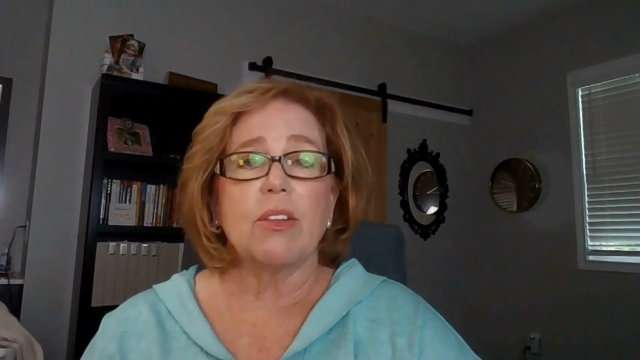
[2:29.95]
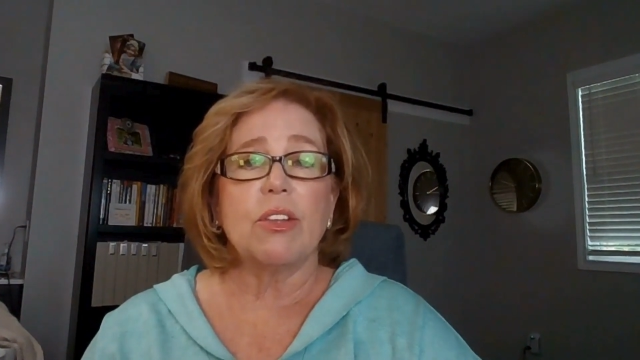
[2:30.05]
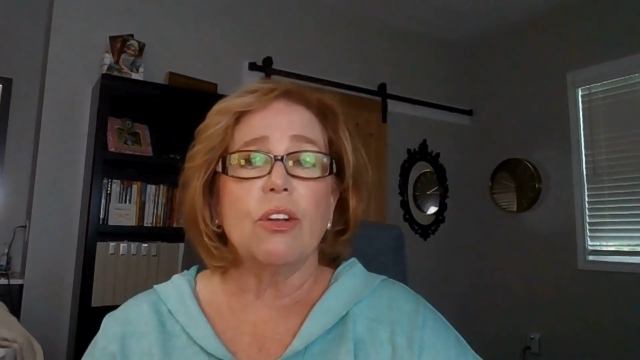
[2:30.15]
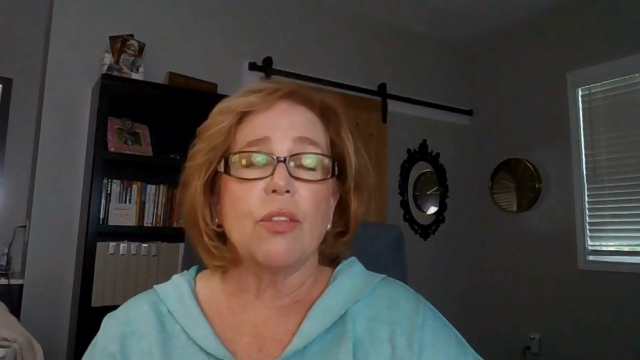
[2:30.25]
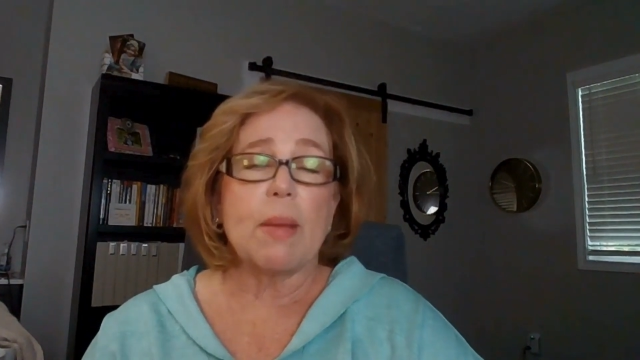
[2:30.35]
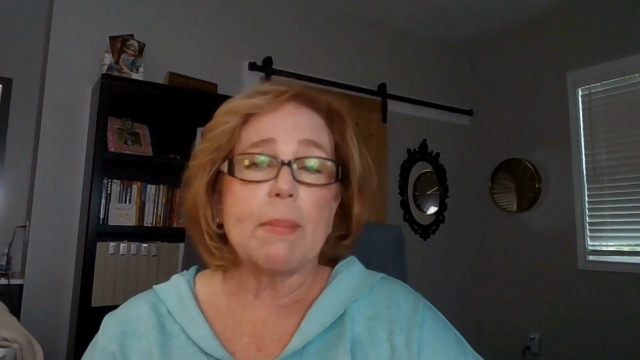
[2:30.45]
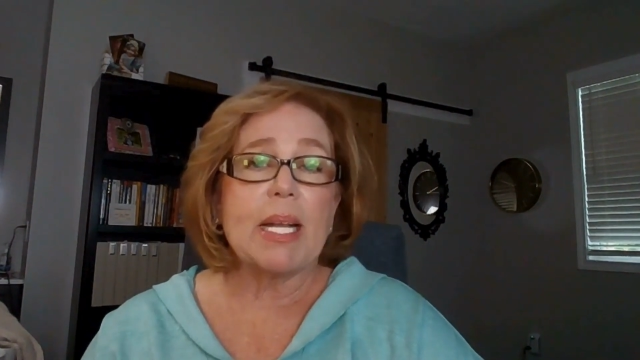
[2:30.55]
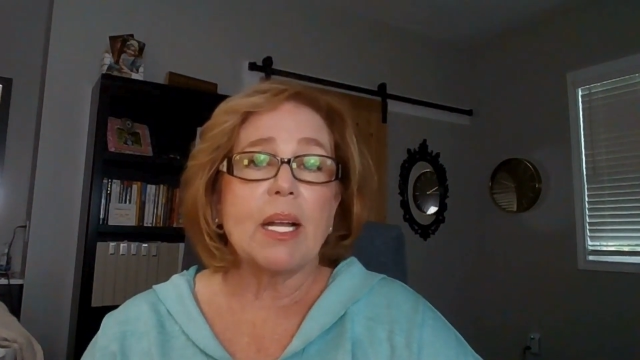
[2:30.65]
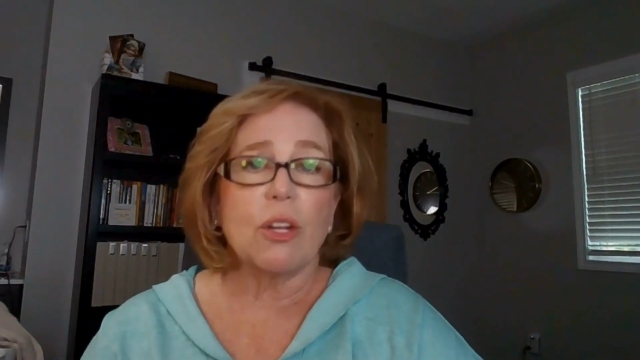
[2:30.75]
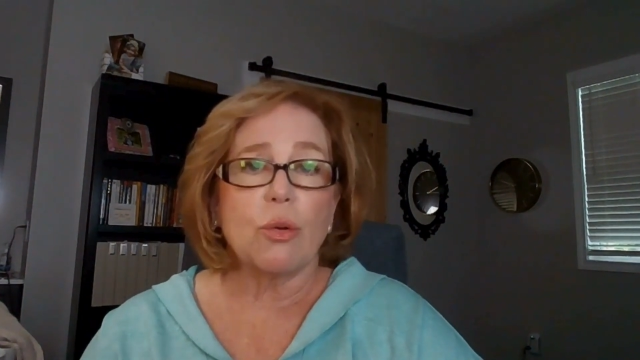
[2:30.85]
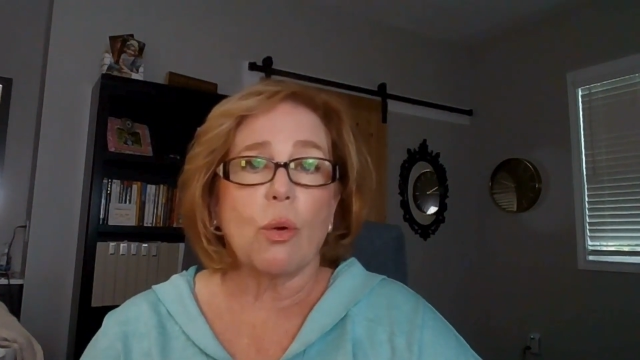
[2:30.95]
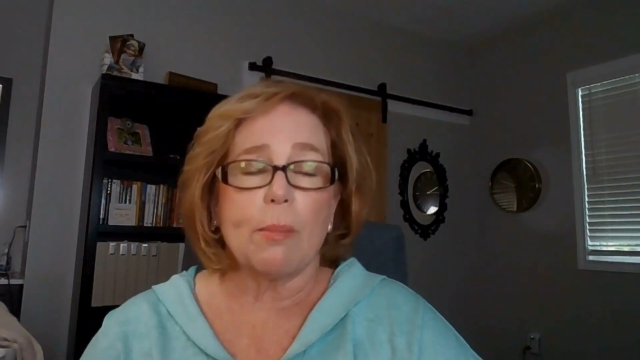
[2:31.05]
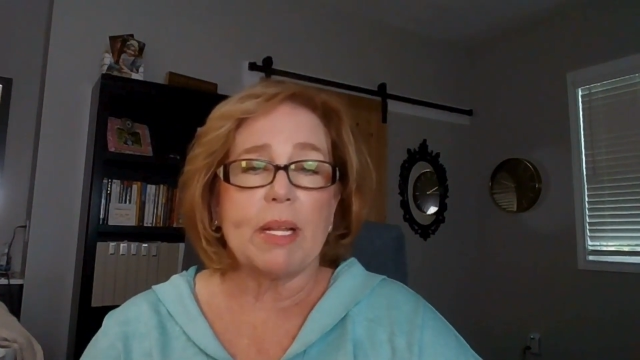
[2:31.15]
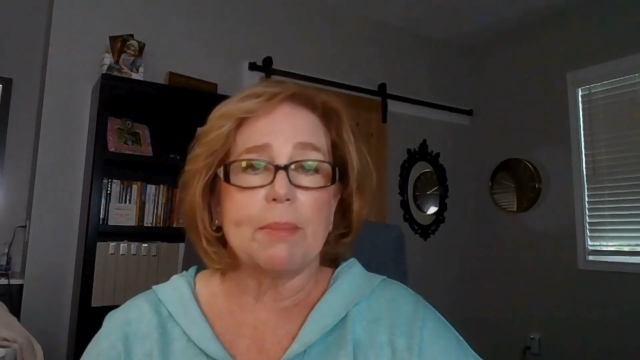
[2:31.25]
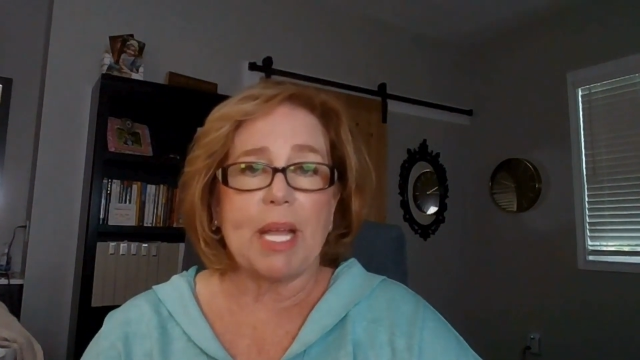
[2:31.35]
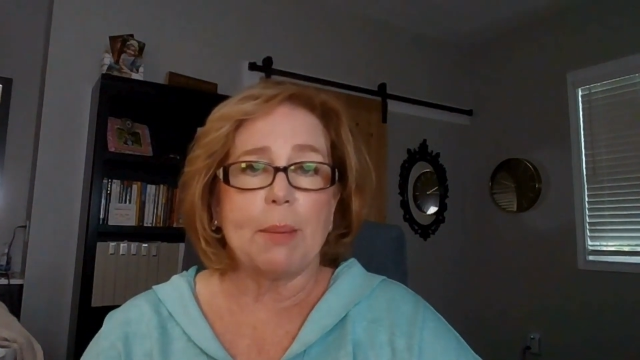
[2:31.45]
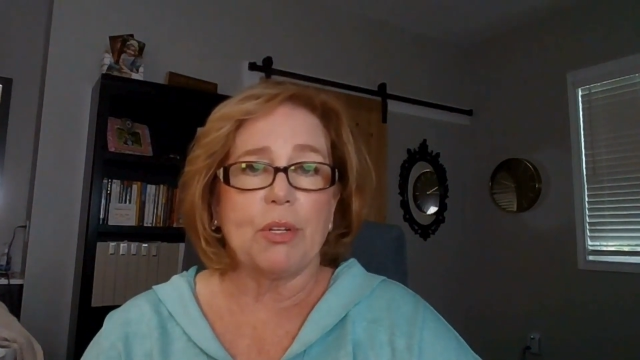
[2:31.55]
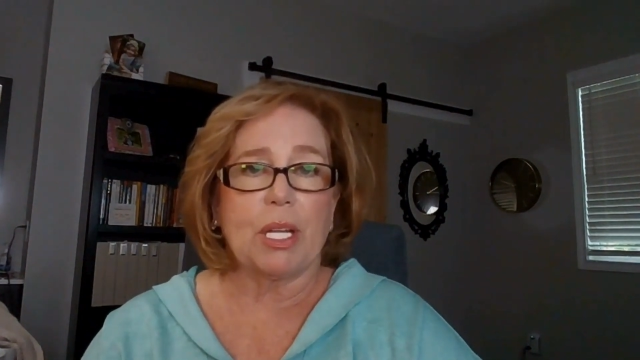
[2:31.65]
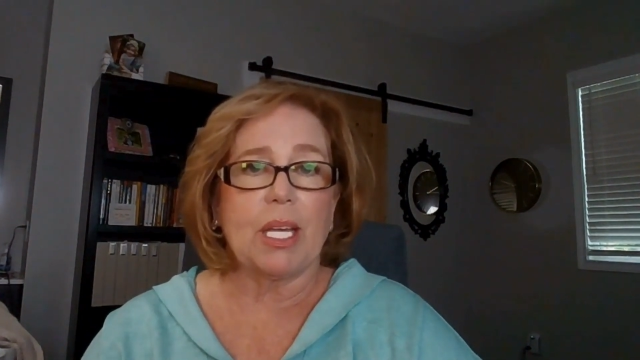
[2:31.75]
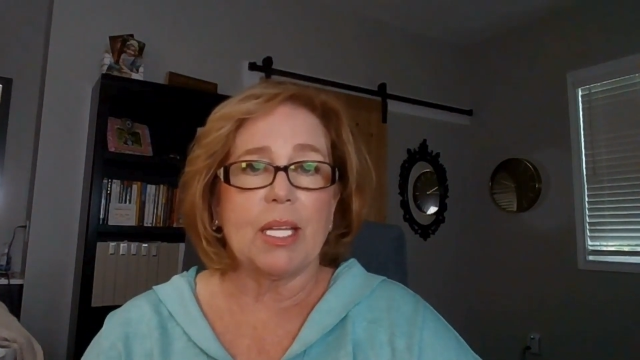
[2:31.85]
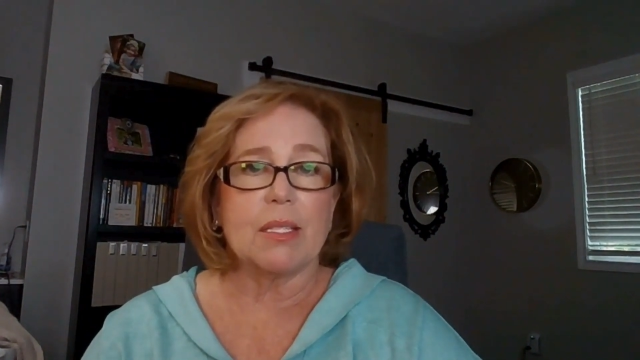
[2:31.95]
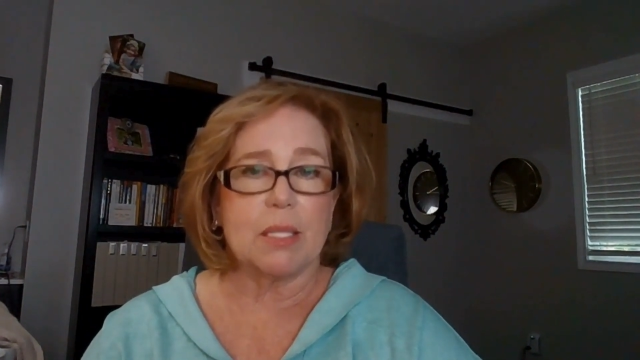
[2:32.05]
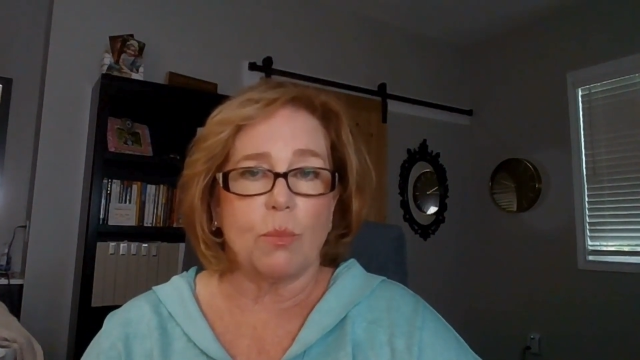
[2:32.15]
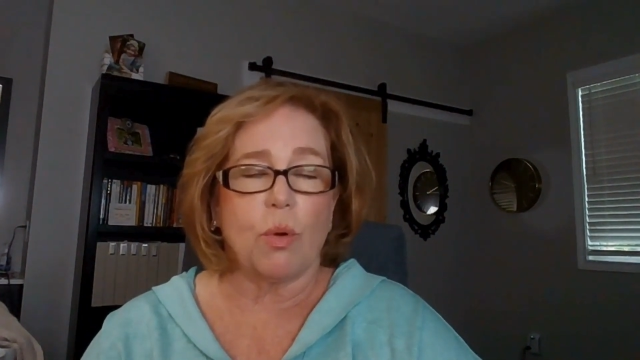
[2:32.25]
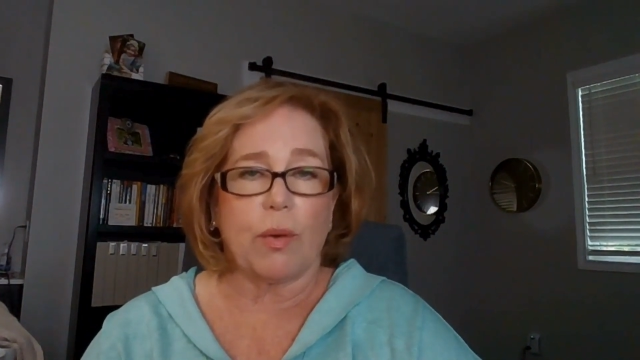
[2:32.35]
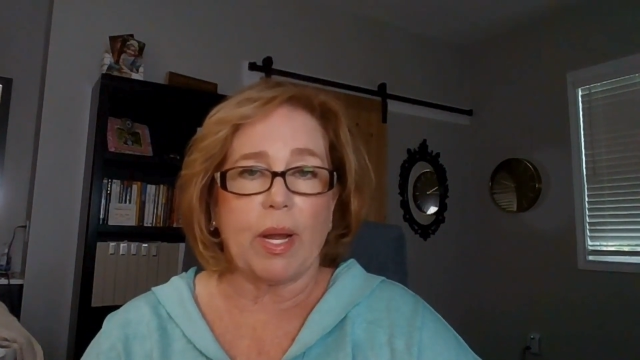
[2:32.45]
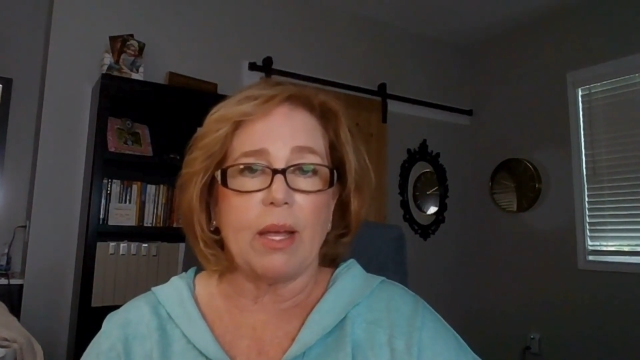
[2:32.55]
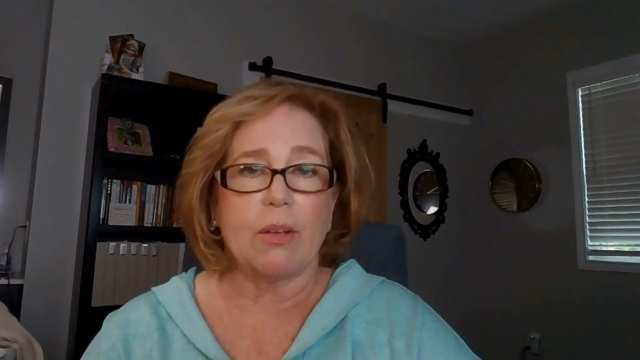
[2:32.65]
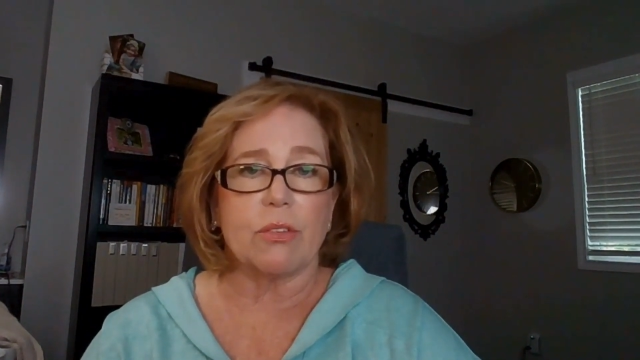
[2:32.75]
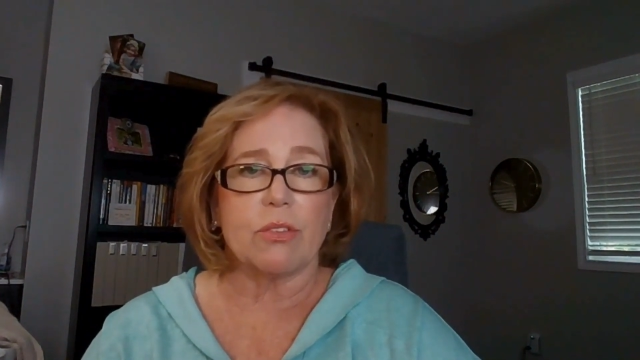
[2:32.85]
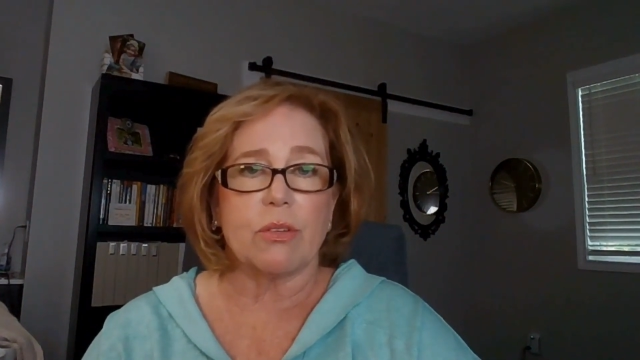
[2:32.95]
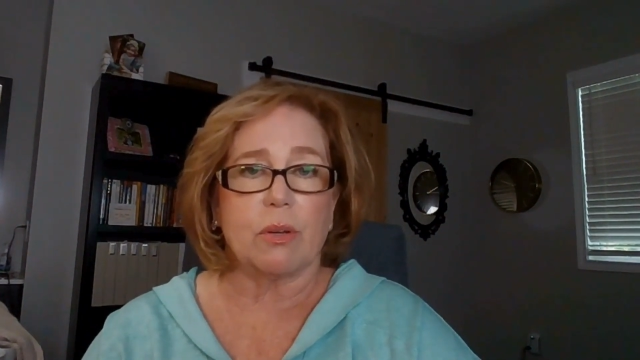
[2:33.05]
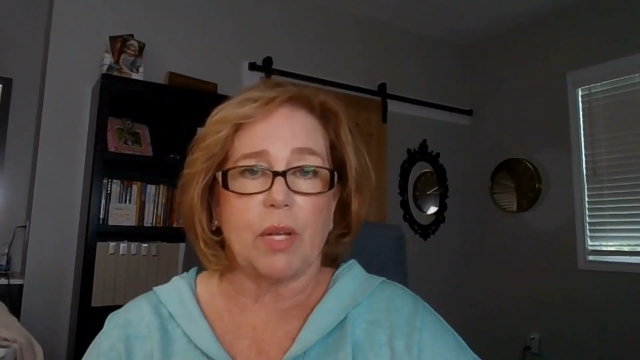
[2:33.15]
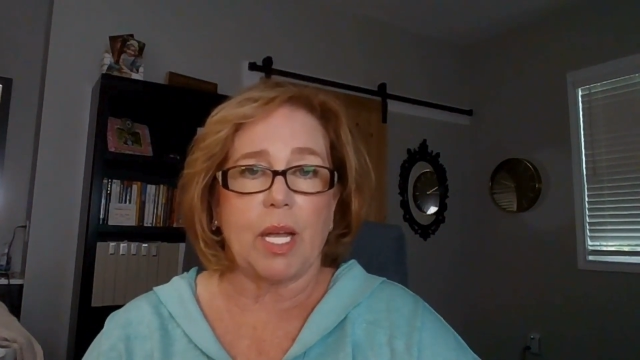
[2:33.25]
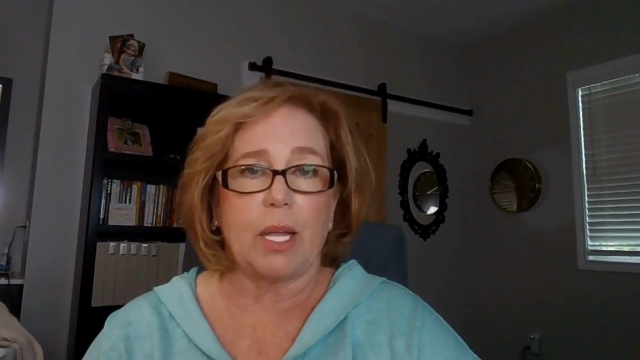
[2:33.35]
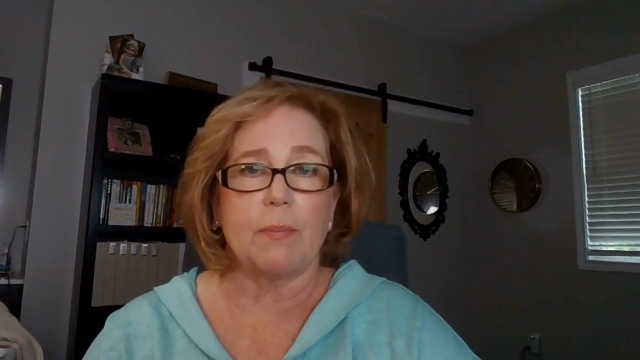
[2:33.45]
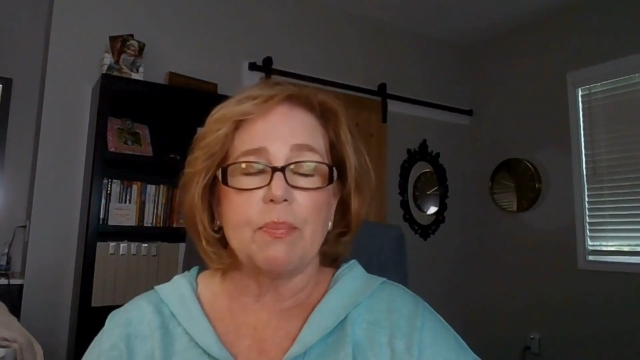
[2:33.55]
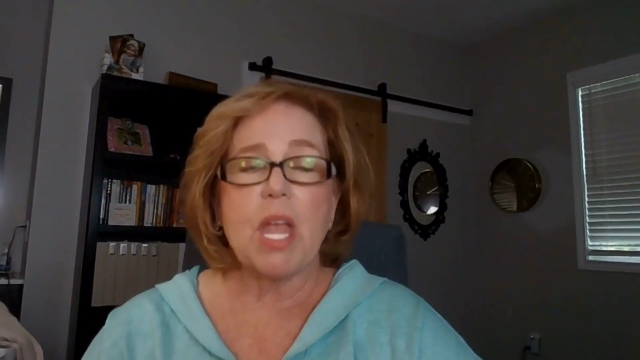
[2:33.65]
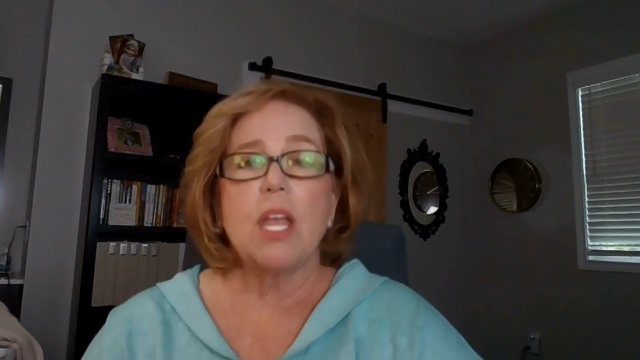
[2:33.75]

they may not normally be able to get somewhere else. Okay.